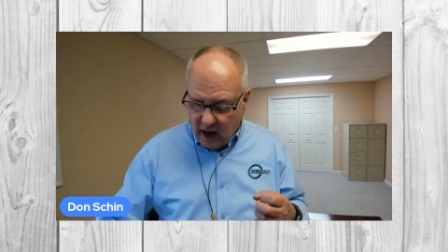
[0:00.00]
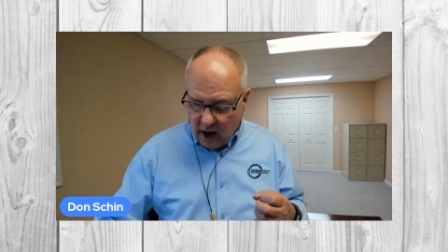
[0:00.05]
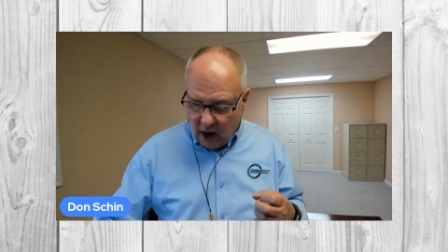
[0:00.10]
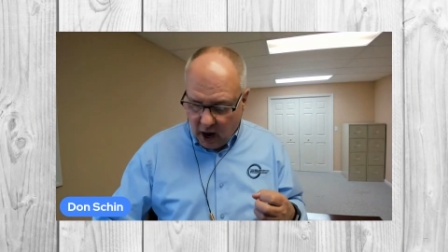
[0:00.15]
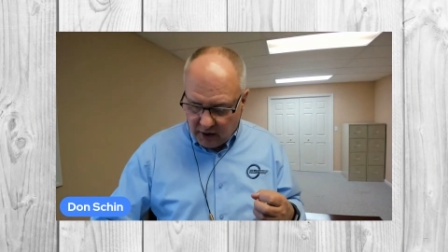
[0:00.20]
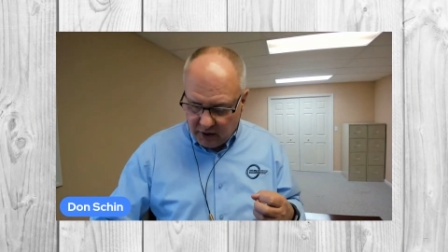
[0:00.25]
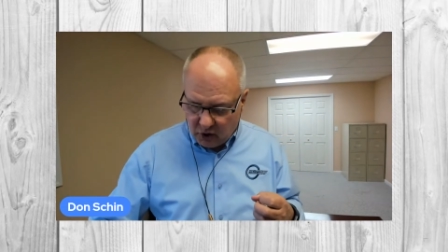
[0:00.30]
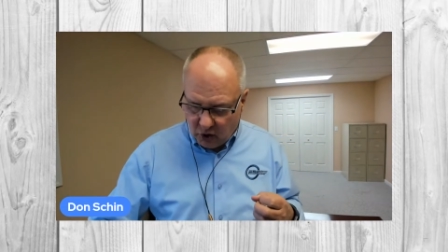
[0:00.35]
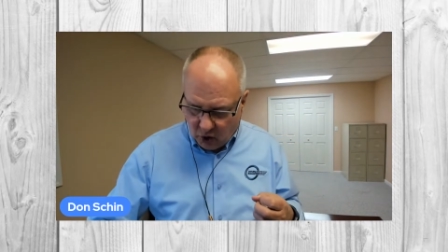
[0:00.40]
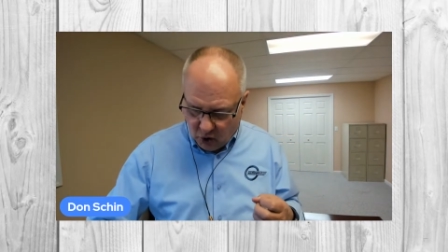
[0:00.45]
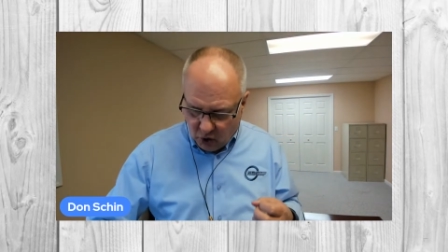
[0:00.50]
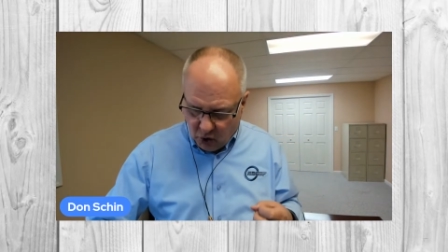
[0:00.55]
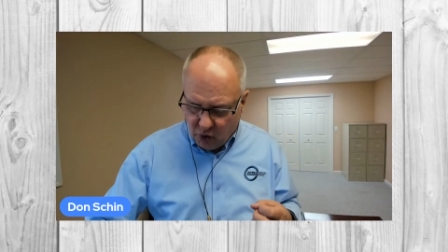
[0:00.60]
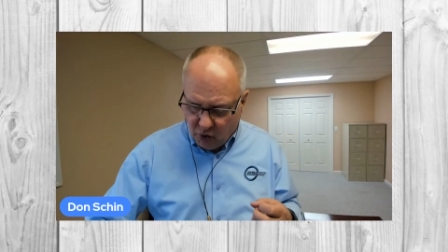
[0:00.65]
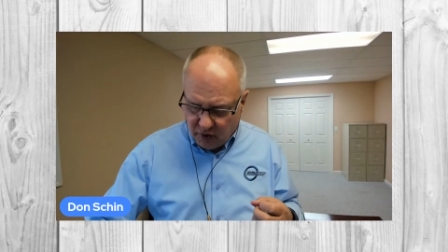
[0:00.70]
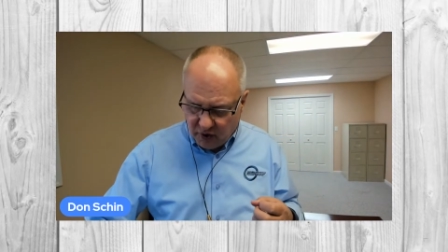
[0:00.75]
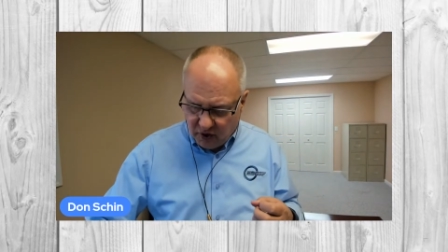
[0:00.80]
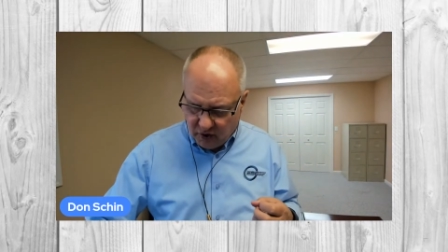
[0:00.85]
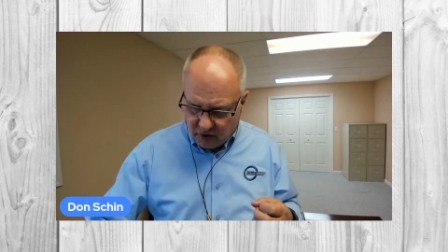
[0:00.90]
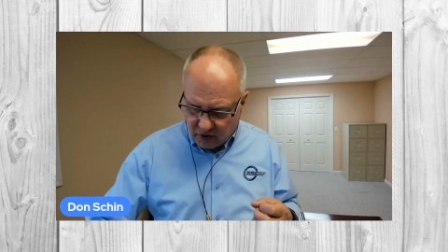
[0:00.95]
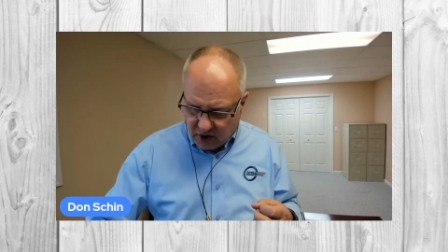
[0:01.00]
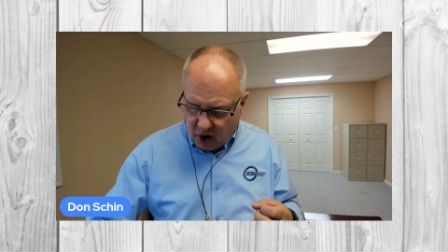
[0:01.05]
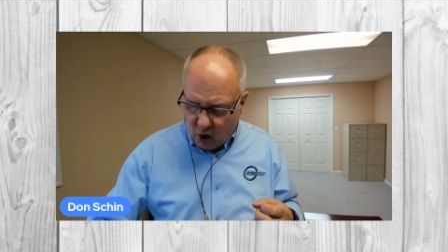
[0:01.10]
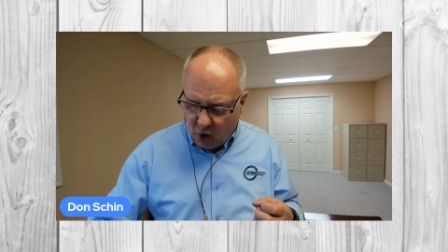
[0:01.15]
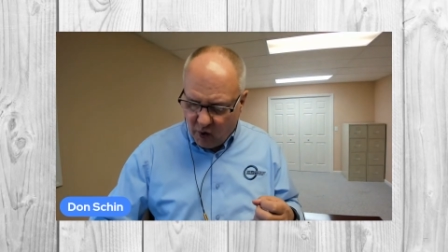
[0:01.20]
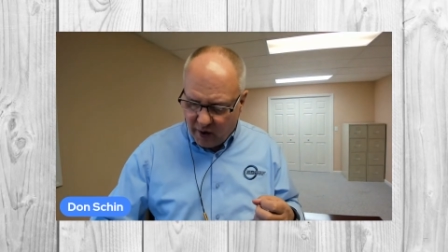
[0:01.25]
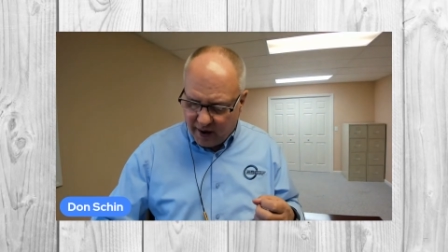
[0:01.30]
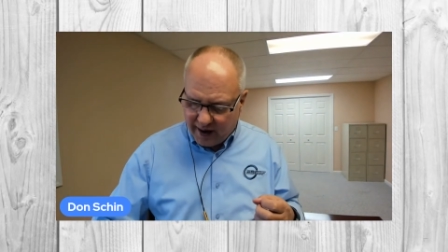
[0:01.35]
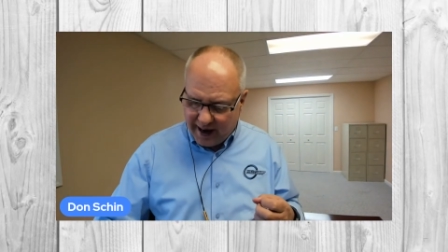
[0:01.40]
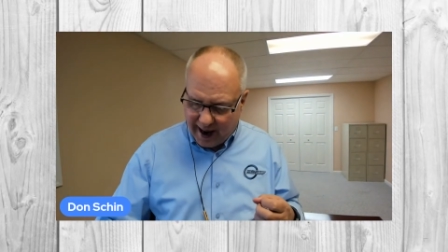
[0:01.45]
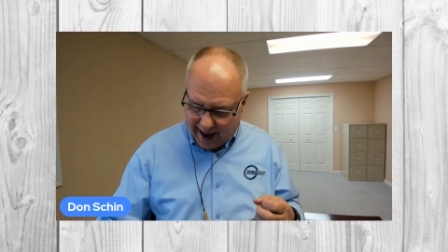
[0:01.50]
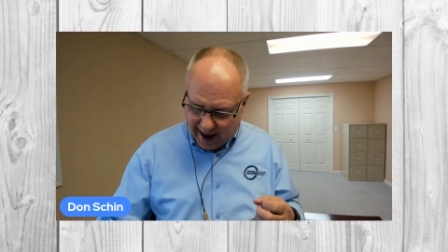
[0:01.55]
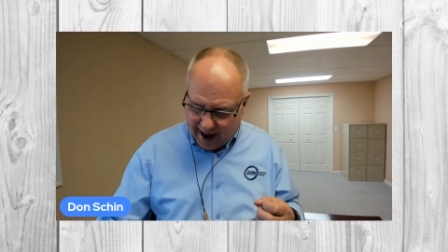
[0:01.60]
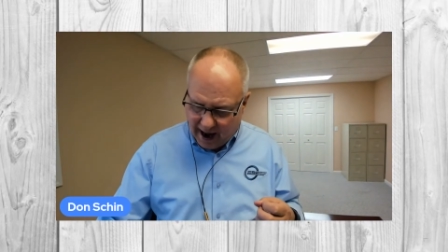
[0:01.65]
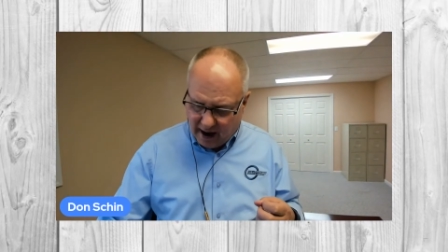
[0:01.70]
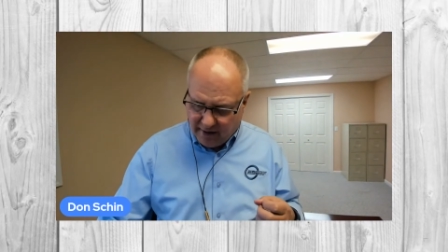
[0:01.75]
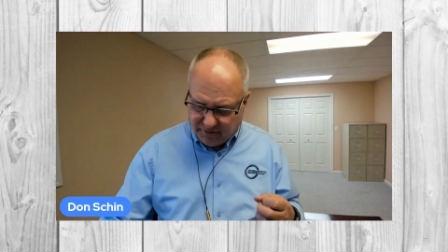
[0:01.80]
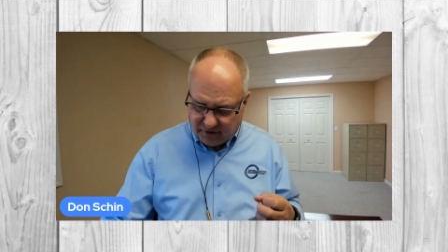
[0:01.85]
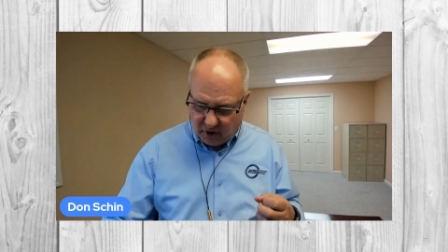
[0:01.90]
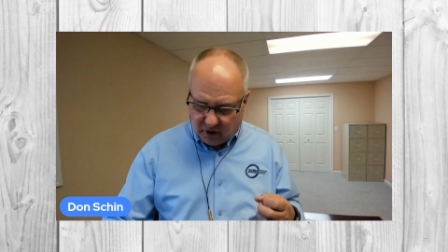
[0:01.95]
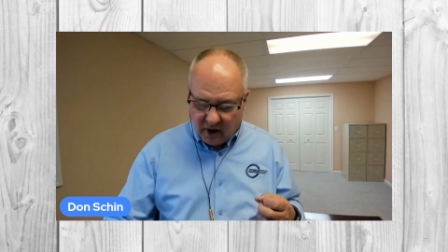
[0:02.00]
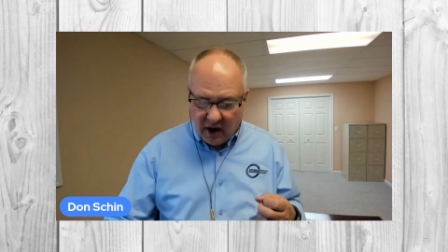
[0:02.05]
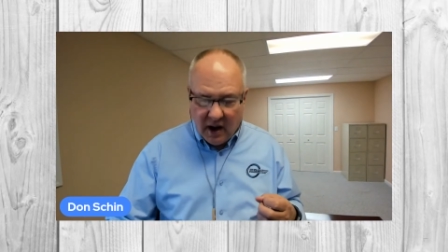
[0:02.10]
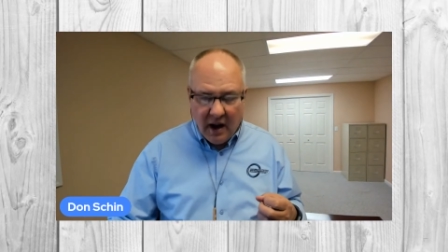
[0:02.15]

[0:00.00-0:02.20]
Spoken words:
on who you're going after.